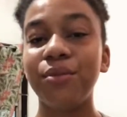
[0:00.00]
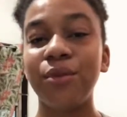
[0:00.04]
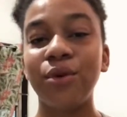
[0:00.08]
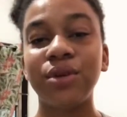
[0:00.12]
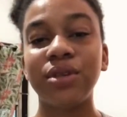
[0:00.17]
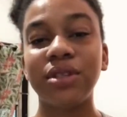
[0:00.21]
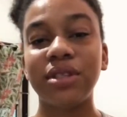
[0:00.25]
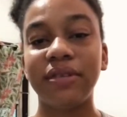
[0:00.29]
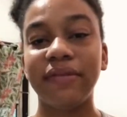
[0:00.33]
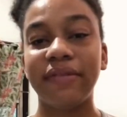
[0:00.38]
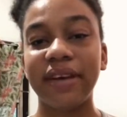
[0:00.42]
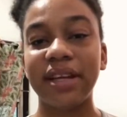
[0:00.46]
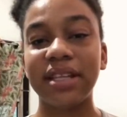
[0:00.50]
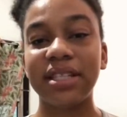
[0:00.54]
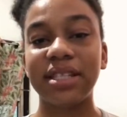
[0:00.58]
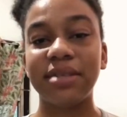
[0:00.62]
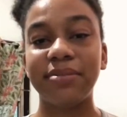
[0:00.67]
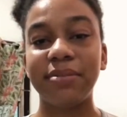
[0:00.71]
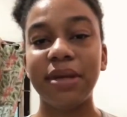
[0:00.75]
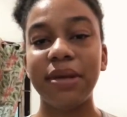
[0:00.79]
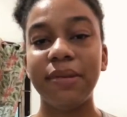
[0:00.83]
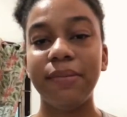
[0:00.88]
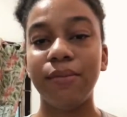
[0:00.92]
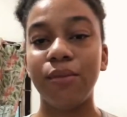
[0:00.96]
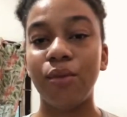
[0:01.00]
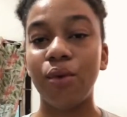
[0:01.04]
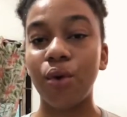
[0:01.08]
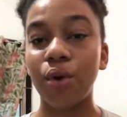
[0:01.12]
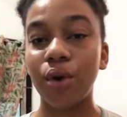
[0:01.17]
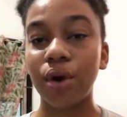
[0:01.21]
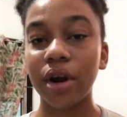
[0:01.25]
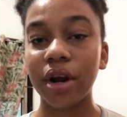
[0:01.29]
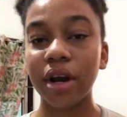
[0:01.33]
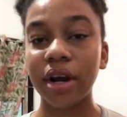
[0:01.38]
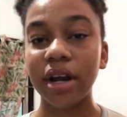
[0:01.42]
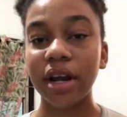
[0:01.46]
motivates me
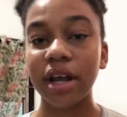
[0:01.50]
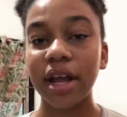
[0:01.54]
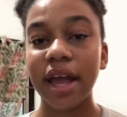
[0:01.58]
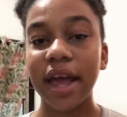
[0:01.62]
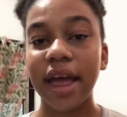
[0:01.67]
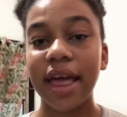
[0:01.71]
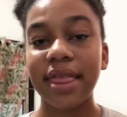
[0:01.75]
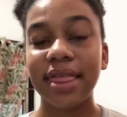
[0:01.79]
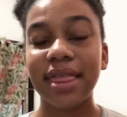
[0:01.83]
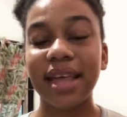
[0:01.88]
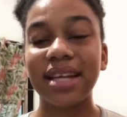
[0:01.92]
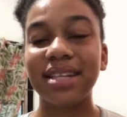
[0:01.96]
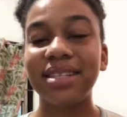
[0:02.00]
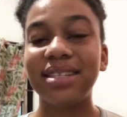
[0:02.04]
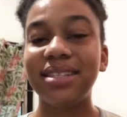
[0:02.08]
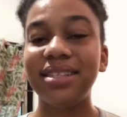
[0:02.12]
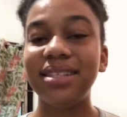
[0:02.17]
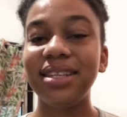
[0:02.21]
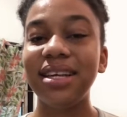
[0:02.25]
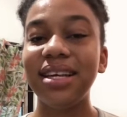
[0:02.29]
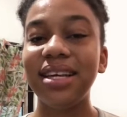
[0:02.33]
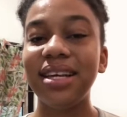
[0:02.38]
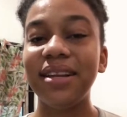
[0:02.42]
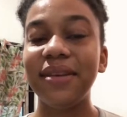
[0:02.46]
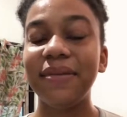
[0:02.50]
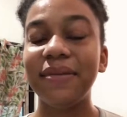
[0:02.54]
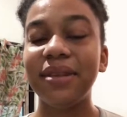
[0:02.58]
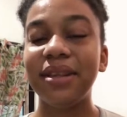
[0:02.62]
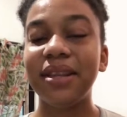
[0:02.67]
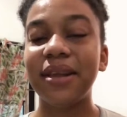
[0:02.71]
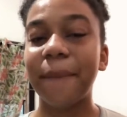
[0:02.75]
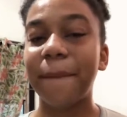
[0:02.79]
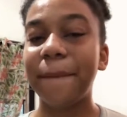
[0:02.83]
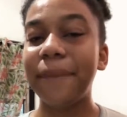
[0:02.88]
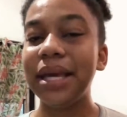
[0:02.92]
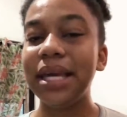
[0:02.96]
more than seeing the
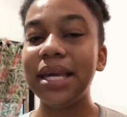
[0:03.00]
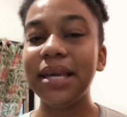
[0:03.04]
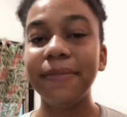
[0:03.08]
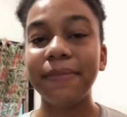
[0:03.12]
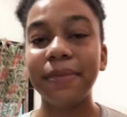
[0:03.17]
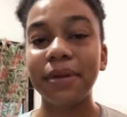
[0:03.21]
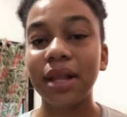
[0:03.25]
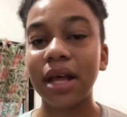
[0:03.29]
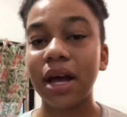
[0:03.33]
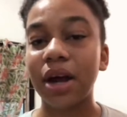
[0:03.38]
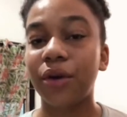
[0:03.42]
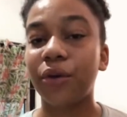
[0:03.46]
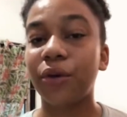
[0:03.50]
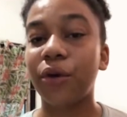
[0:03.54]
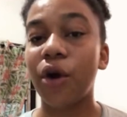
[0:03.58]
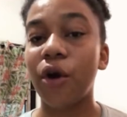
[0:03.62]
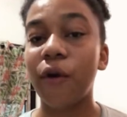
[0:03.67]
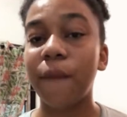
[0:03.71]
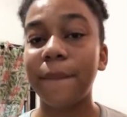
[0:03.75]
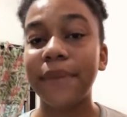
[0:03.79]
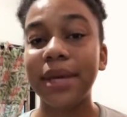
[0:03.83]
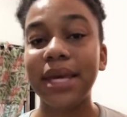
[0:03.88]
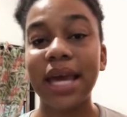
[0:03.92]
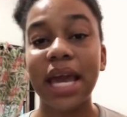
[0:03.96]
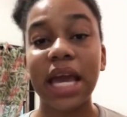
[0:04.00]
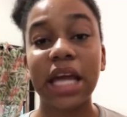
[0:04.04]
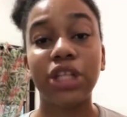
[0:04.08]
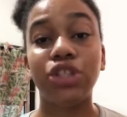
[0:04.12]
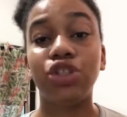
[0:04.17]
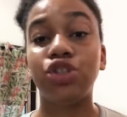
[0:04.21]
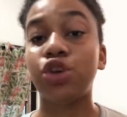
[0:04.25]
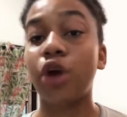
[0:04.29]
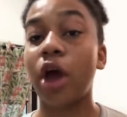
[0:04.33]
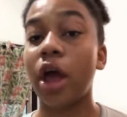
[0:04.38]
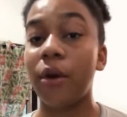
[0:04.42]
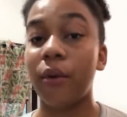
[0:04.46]
people around me
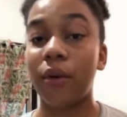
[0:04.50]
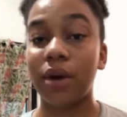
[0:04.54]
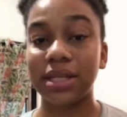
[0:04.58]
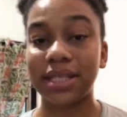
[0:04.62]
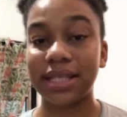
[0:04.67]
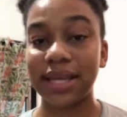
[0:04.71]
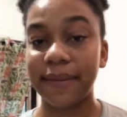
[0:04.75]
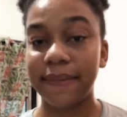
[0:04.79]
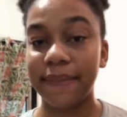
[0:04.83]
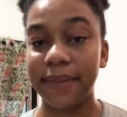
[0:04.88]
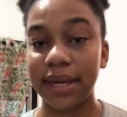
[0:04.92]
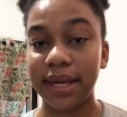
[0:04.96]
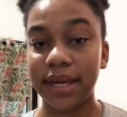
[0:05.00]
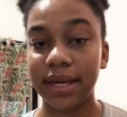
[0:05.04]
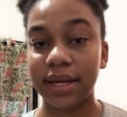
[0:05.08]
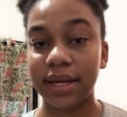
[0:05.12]
enjoy what I make.